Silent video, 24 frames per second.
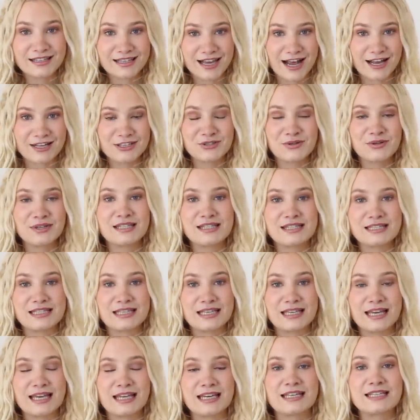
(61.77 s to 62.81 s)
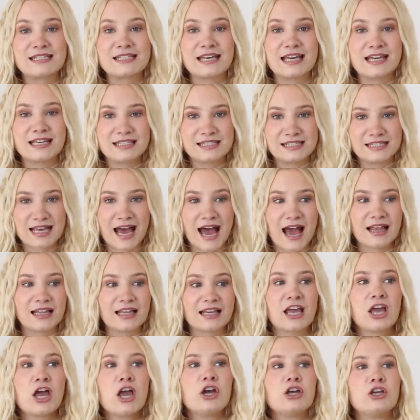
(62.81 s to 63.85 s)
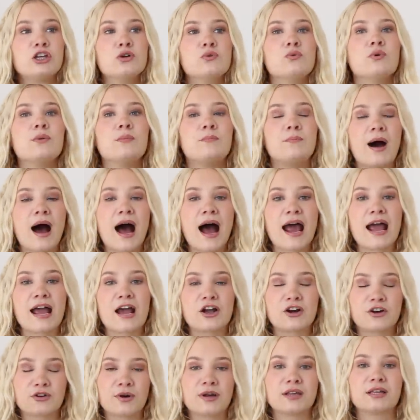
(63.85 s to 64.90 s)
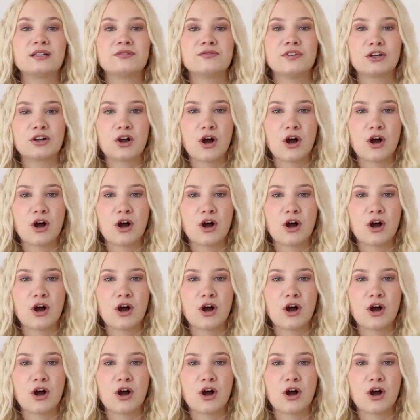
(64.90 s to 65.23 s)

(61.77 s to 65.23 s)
as you can see, it is exact, like you would buy a Cruella de Vil